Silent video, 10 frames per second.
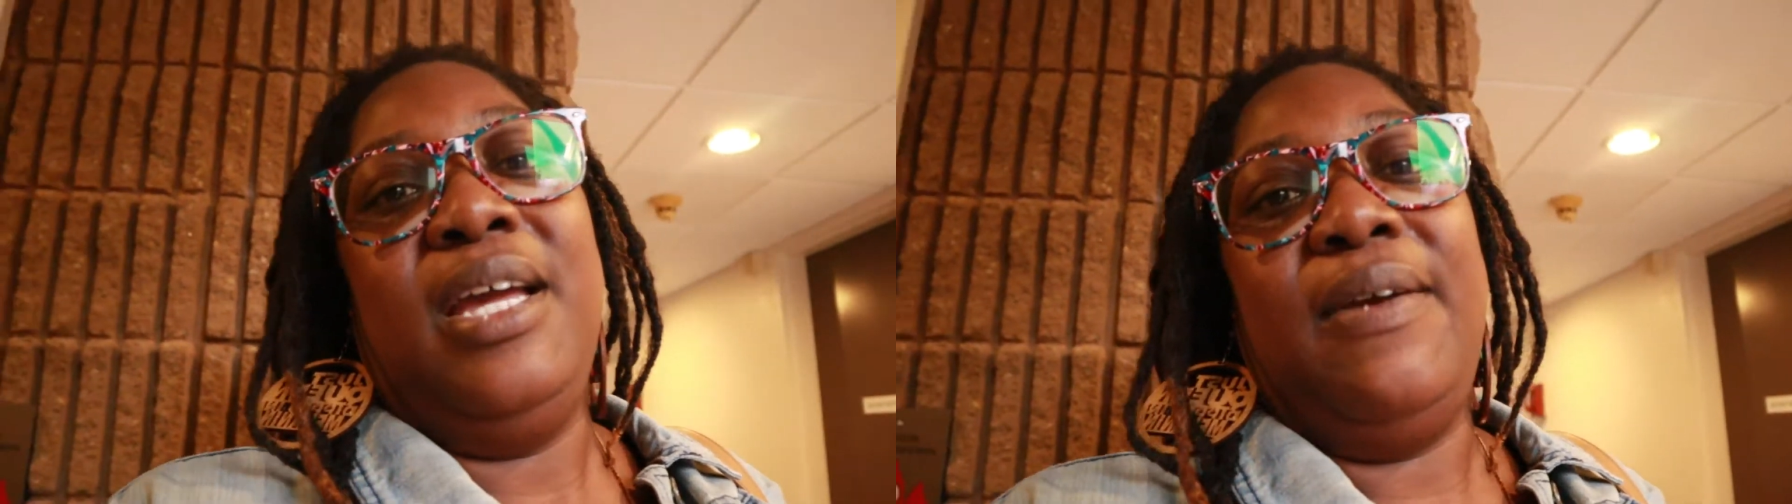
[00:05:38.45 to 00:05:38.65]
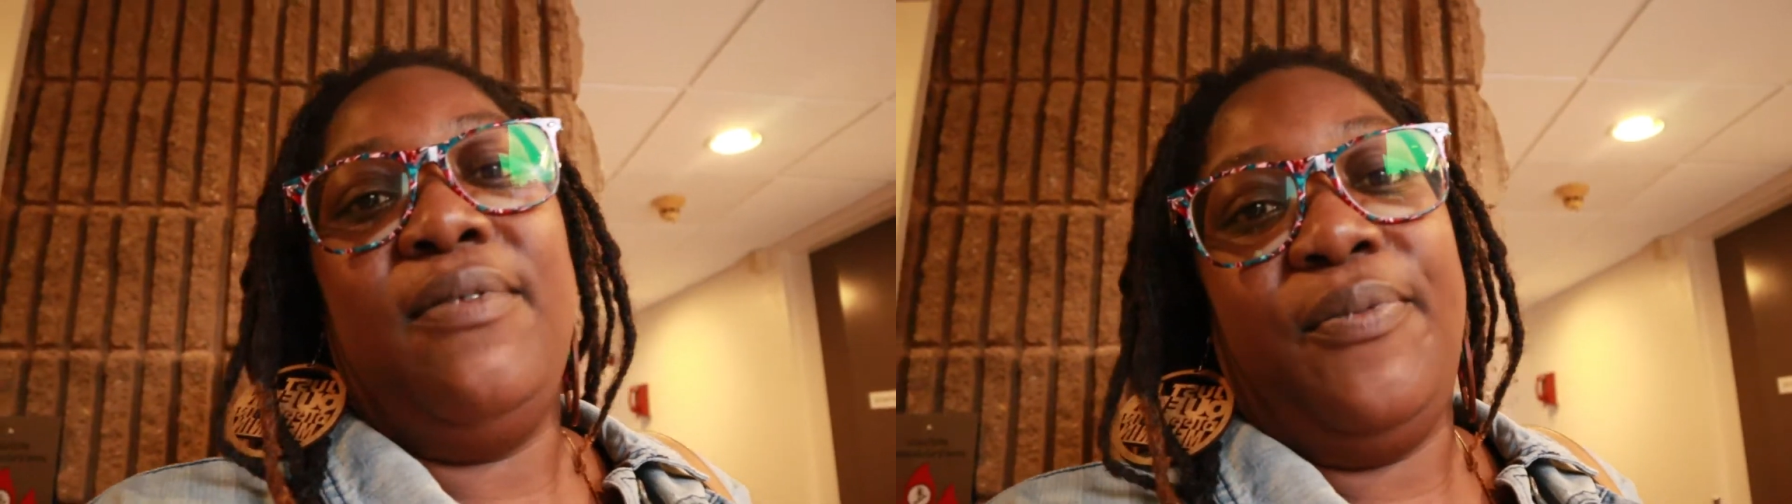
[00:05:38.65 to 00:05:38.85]

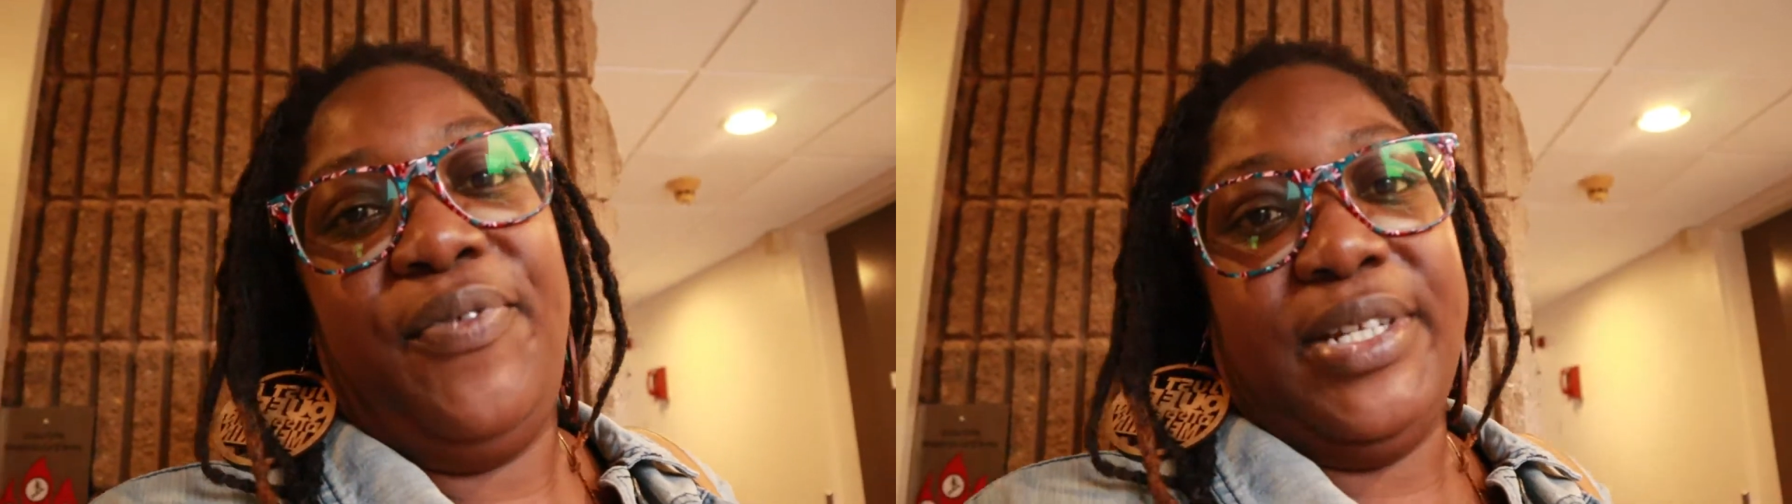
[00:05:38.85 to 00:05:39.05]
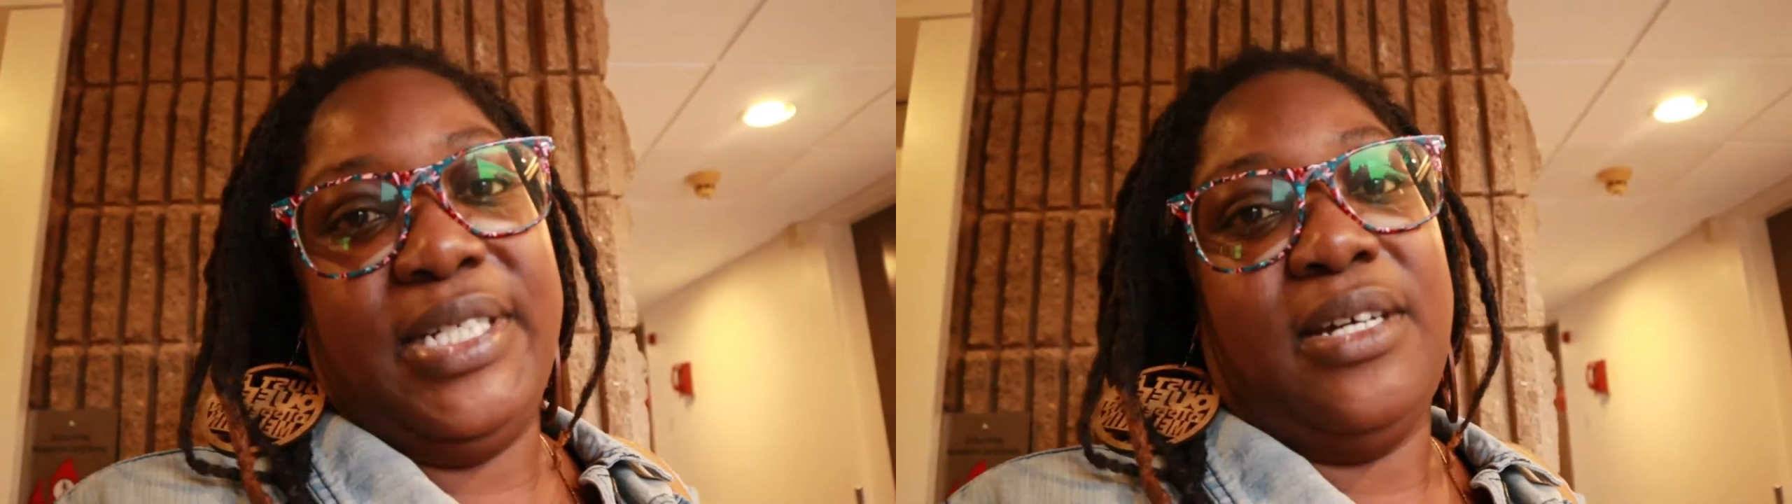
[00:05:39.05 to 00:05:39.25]
even though I'm
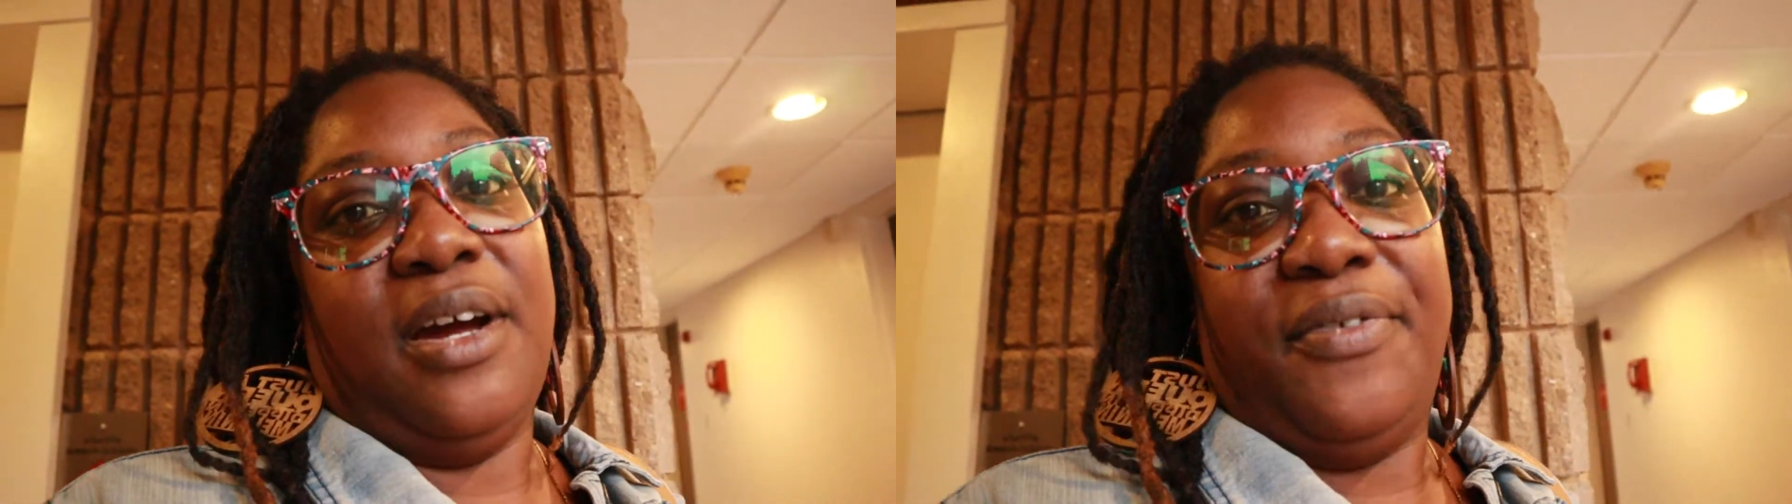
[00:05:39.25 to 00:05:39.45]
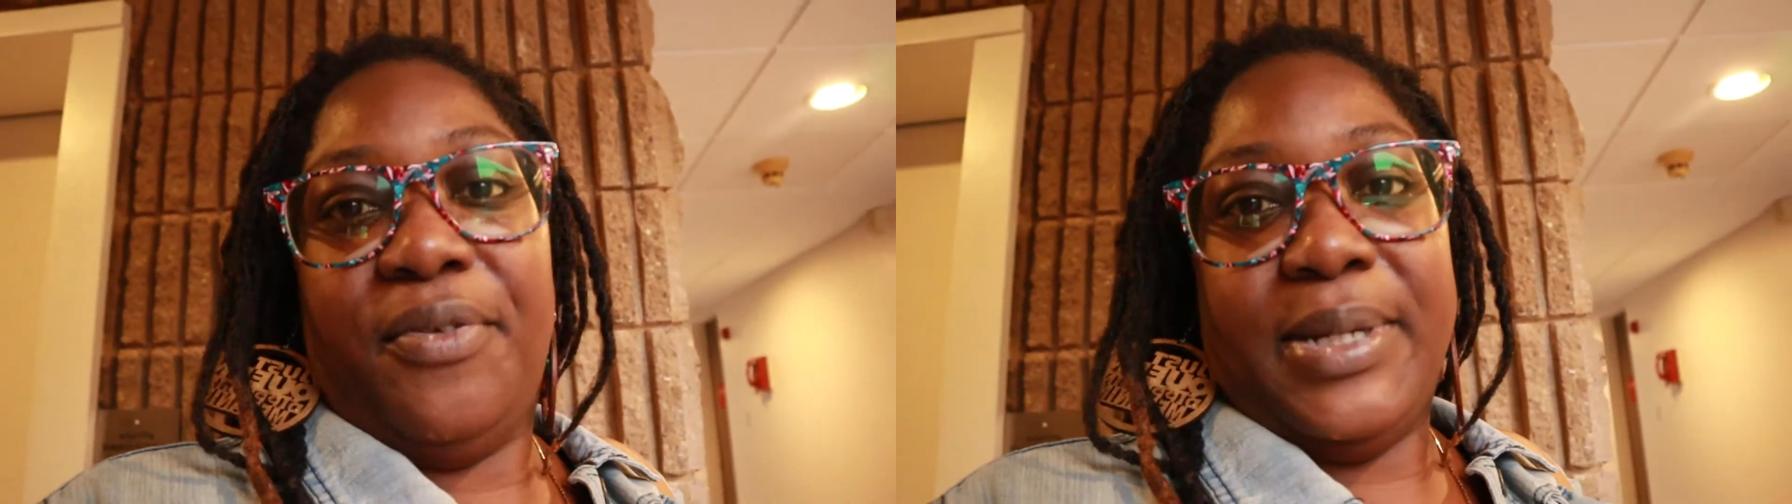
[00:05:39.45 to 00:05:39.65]
feeling
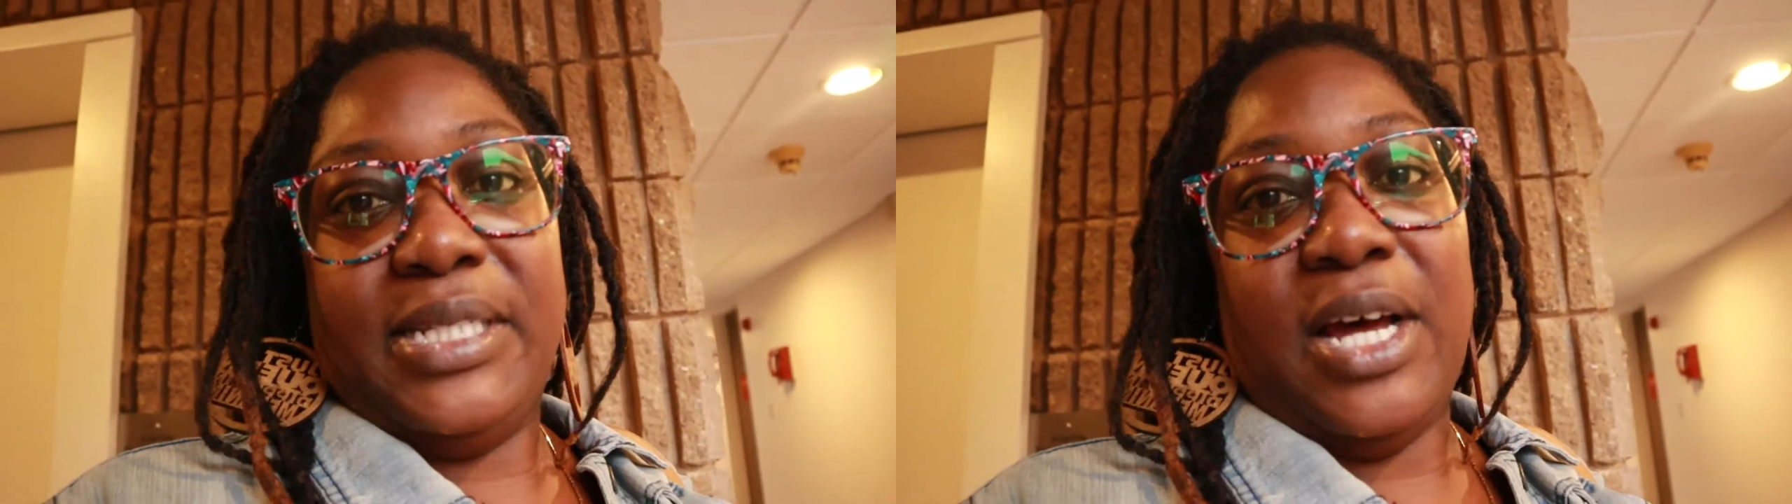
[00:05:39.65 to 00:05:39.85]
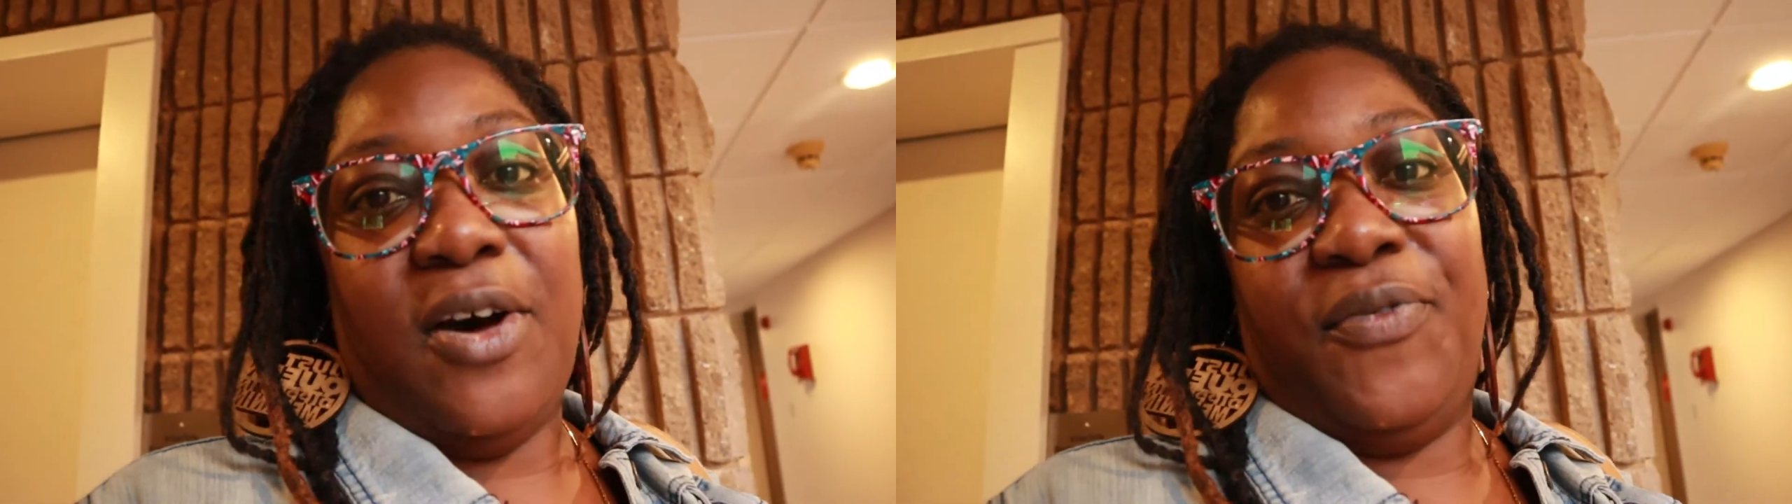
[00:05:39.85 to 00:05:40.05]
sorry for
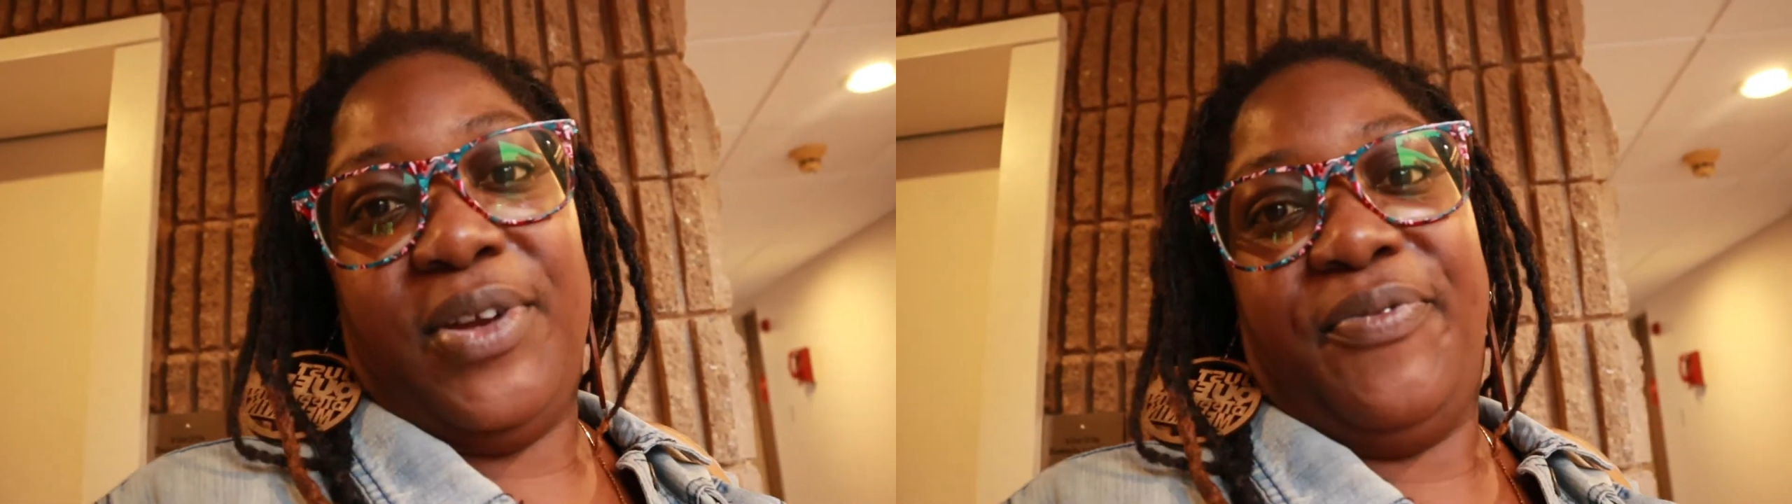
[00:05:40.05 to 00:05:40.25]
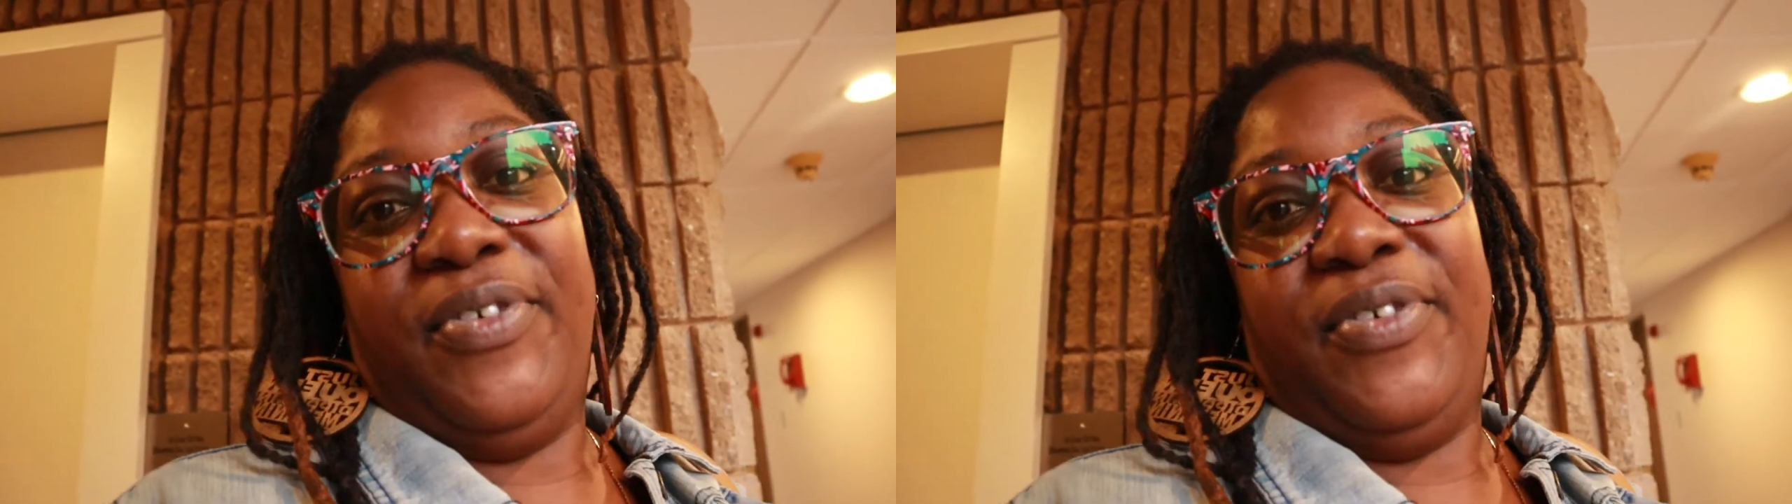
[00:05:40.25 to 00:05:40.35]
myself and